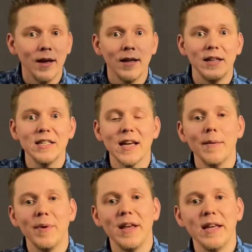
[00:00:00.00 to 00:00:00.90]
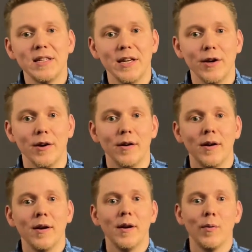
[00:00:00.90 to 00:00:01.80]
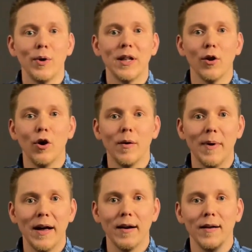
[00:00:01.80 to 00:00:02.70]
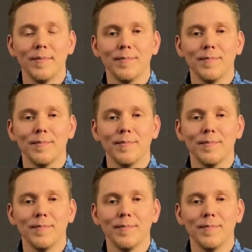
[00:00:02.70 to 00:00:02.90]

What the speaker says: This can be easier with a long barrel.